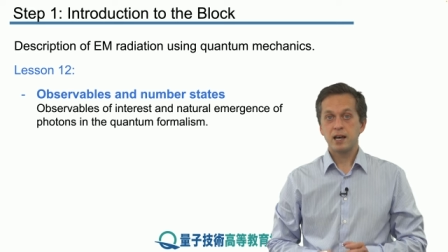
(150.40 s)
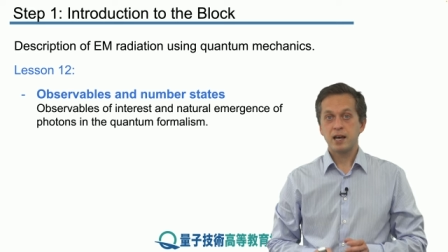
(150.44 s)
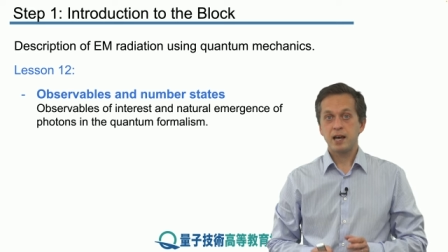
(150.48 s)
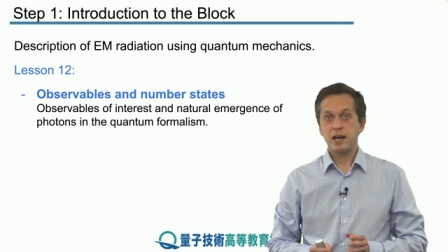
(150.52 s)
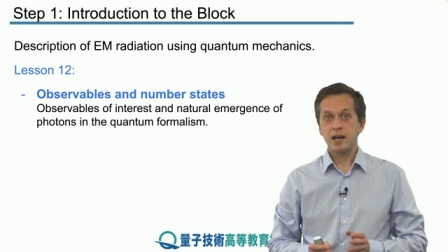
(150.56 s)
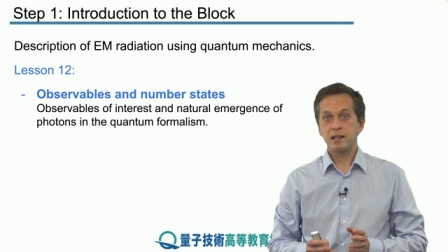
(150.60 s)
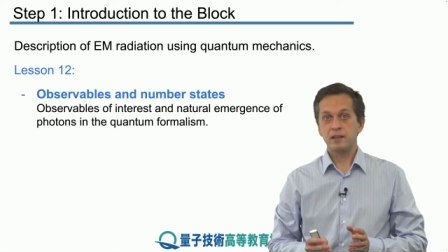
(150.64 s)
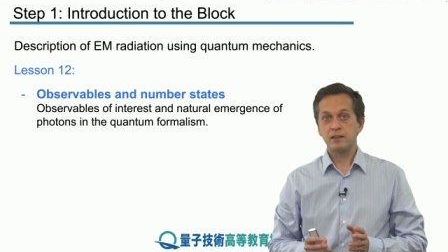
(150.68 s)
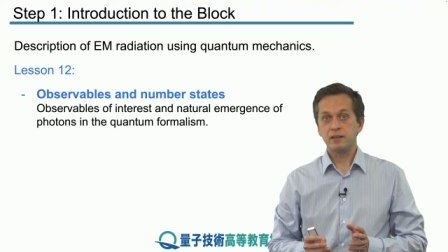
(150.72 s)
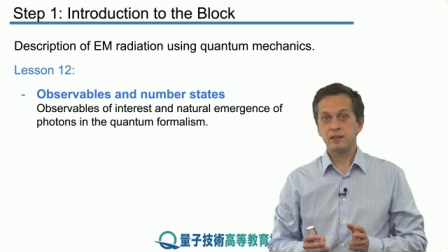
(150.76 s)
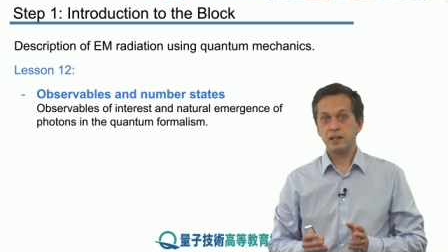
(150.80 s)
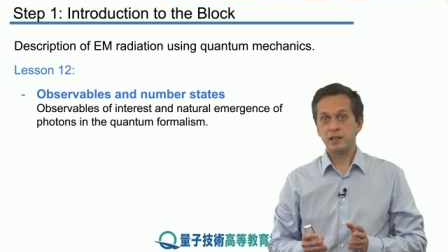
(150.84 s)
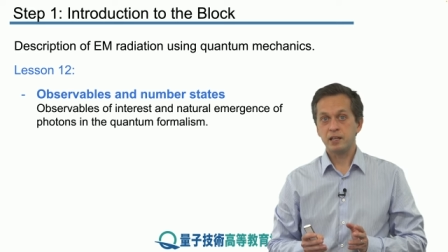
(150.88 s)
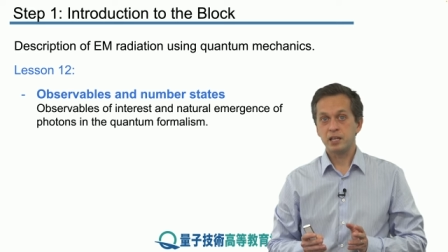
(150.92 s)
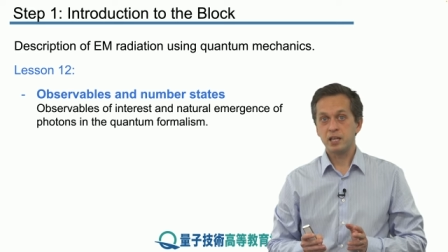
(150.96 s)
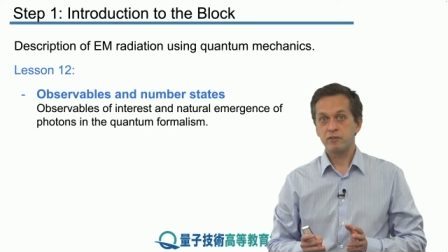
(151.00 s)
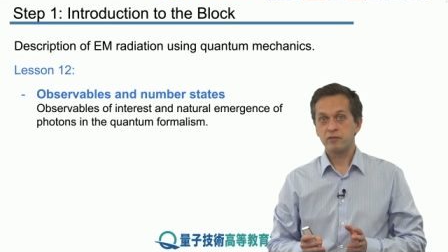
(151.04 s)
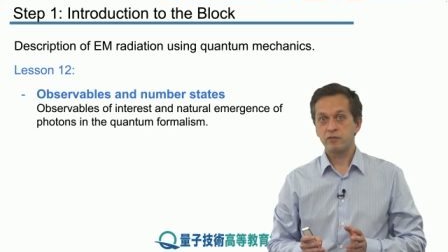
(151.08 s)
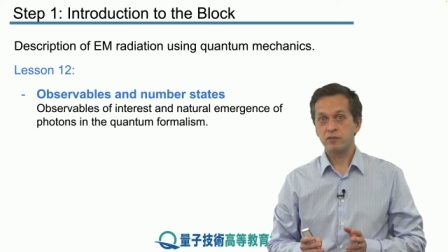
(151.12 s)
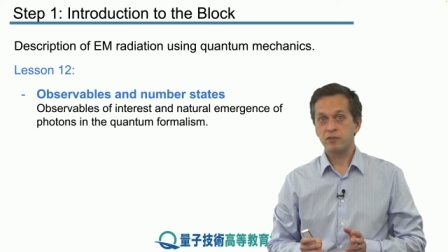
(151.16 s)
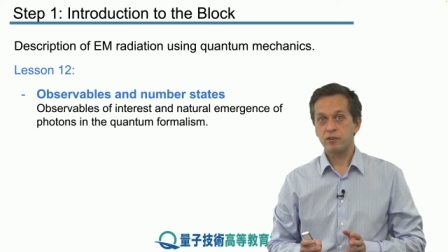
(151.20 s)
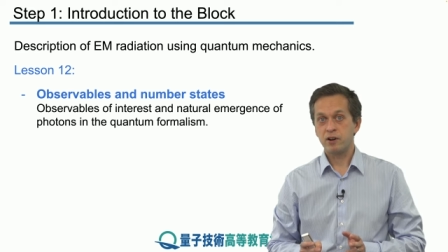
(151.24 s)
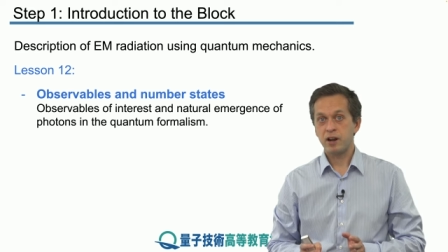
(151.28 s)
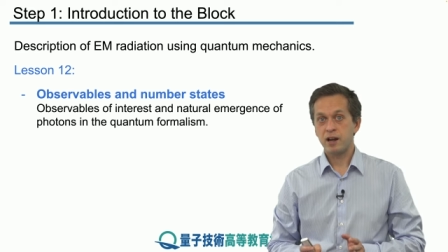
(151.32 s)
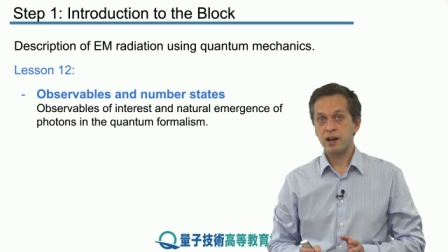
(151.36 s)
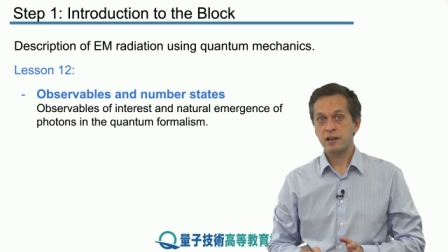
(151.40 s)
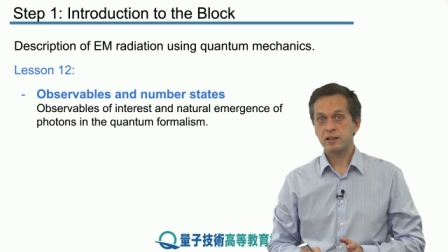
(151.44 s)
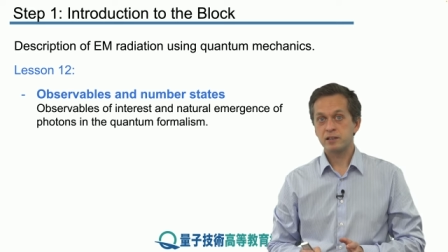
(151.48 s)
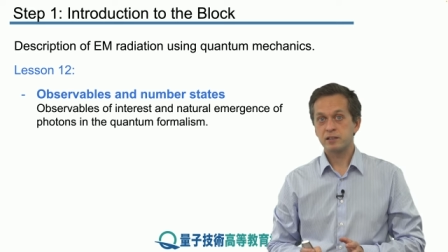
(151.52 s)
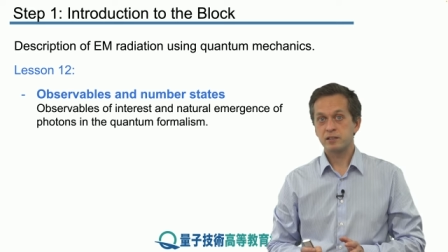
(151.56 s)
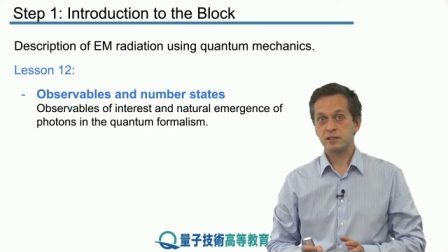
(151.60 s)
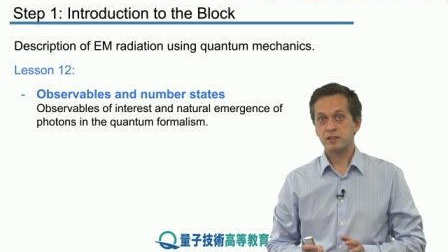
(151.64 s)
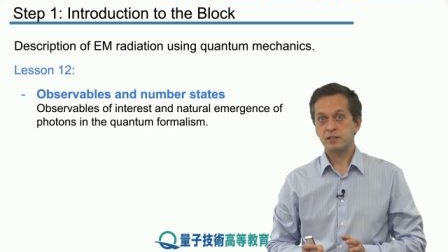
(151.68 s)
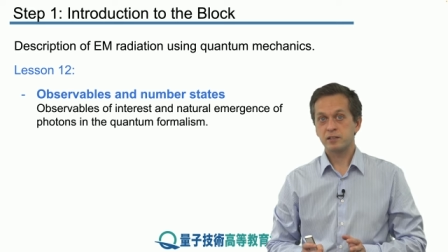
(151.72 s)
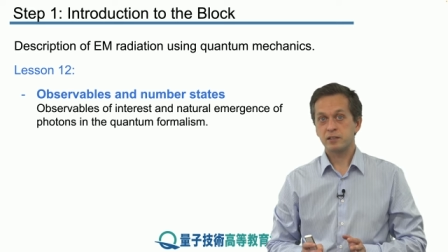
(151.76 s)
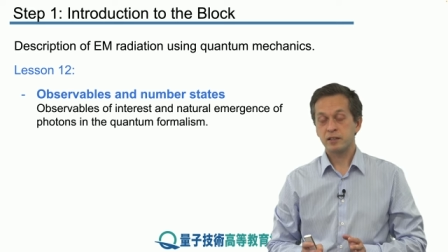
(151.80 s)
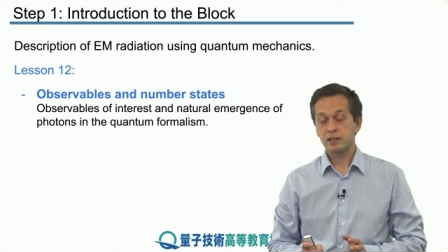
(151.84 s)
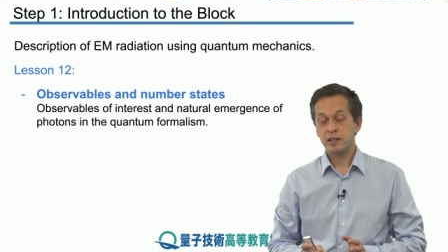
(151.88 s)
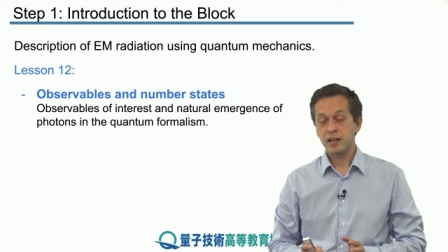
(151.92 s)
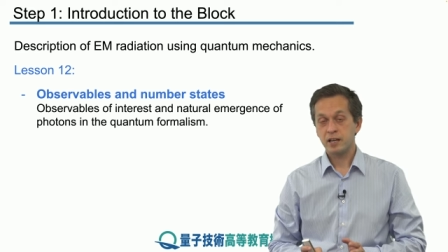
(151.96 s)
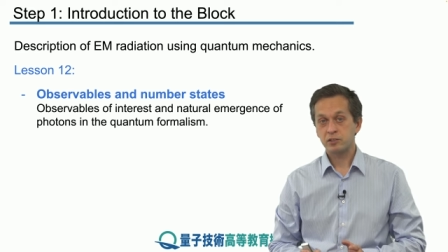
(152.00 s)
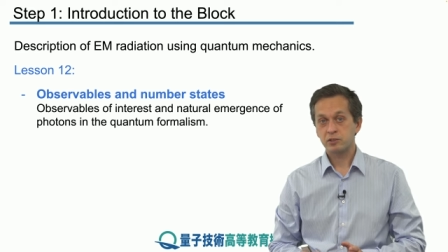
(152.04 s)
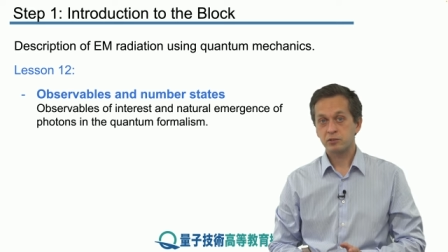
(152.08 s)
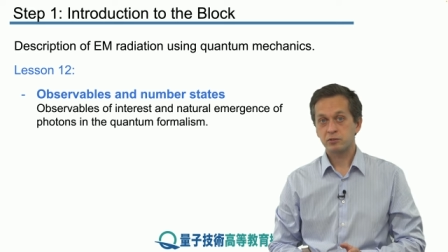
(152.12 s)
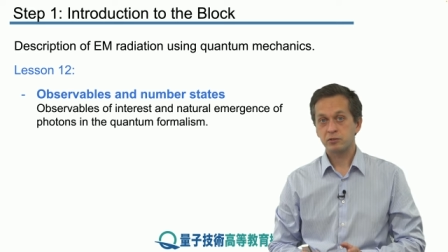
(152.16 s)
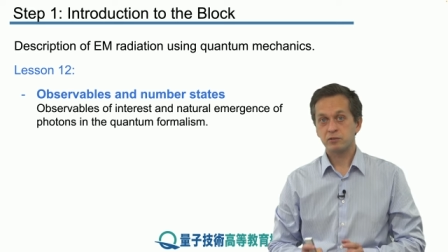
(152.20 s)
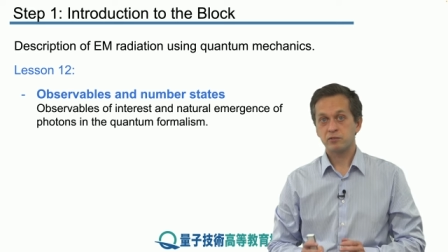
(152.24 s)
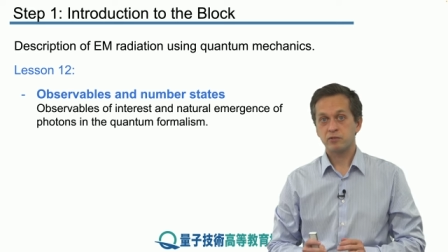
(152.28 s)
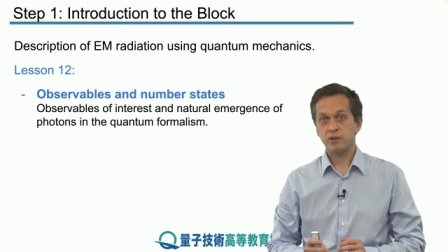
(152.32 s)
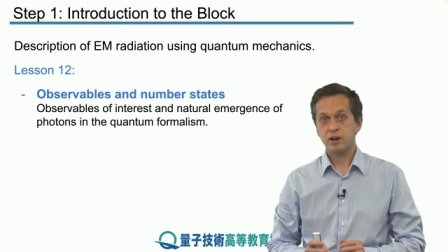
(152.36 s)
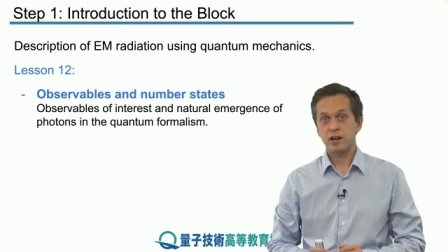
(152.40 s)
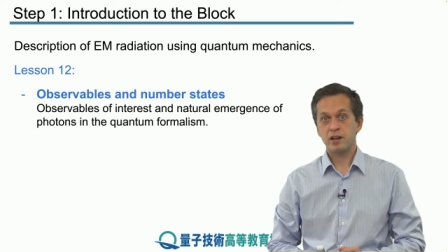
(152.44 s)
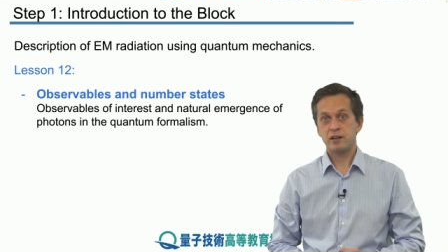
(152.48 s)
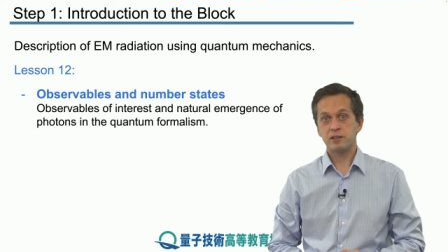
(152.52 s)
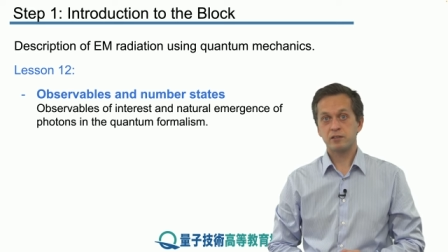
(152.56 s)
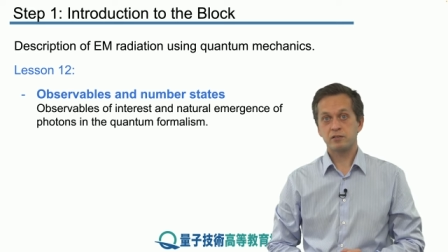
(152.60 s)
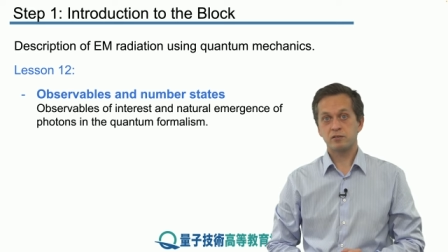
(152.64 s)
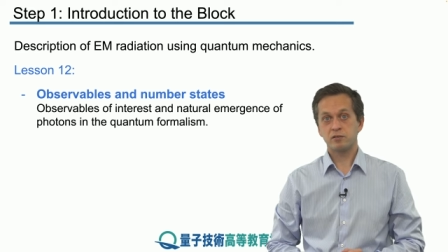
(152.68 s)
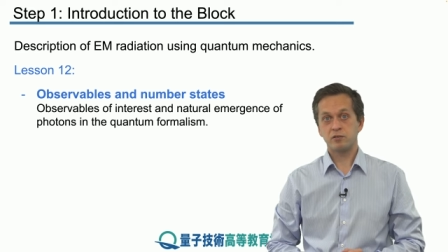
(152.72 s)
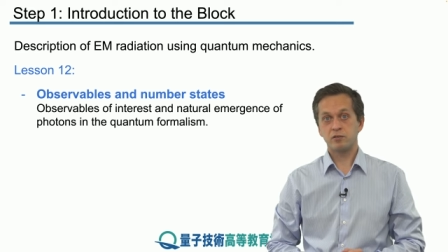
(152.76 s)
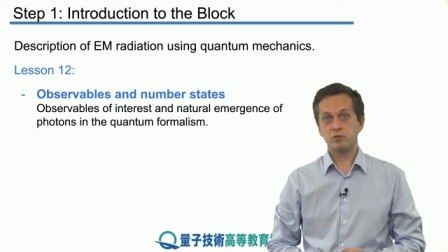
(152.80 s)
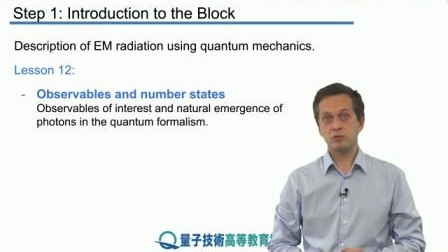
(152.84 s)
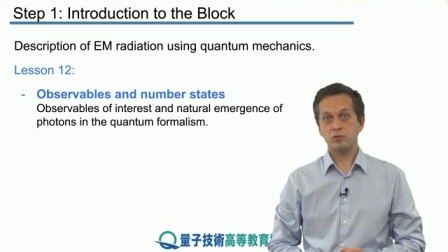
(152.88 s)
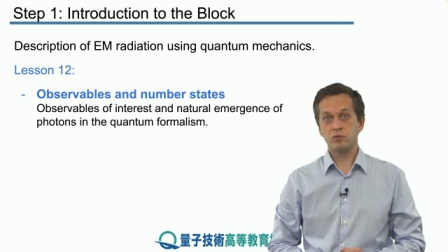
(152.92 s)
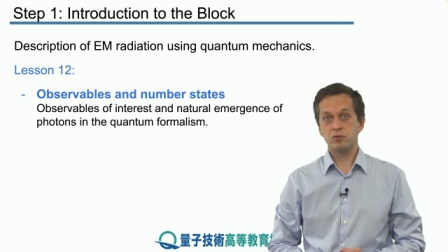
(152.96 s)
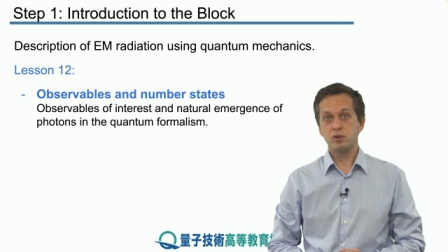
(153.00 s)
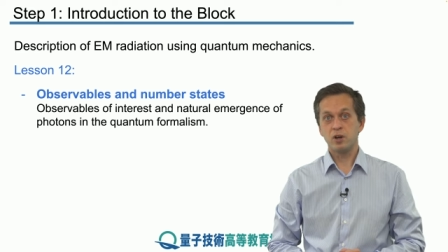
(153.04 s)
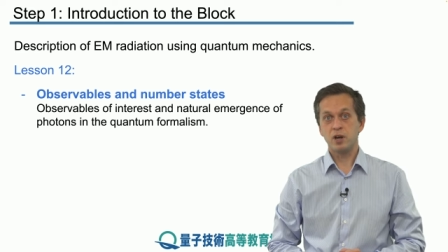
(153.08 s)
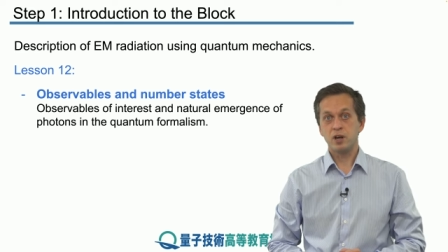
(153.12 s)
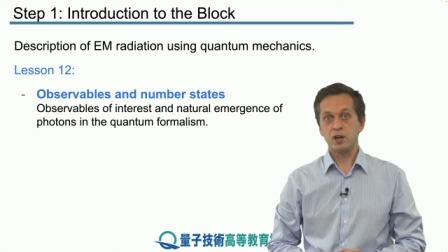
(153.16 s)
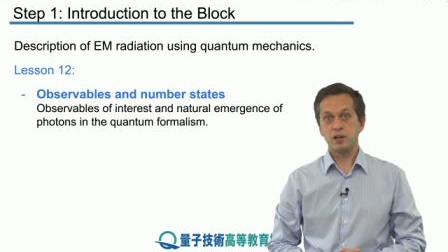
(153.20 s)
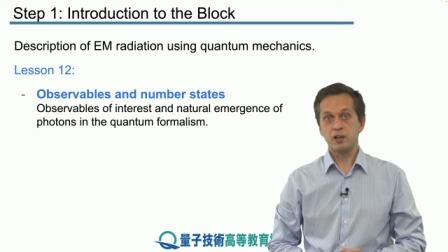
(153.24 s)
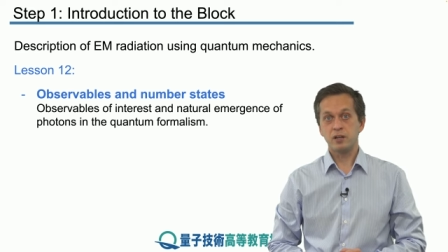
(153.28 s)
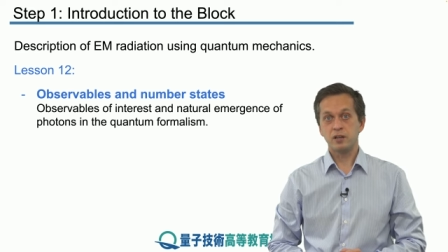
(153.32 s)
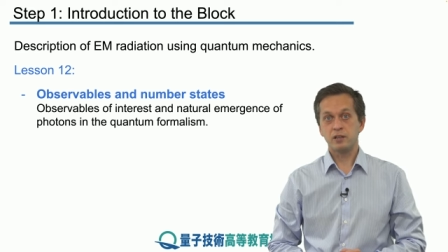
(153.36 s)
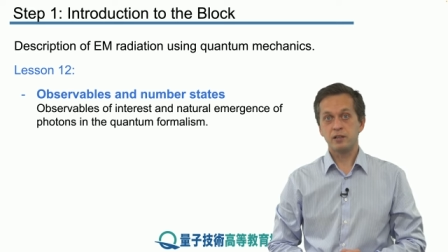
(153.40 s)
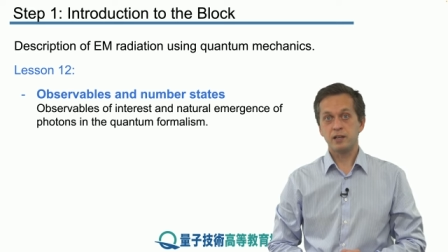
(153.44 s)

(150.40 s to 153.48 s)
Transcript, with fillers: and they give rise, natural rise to uh,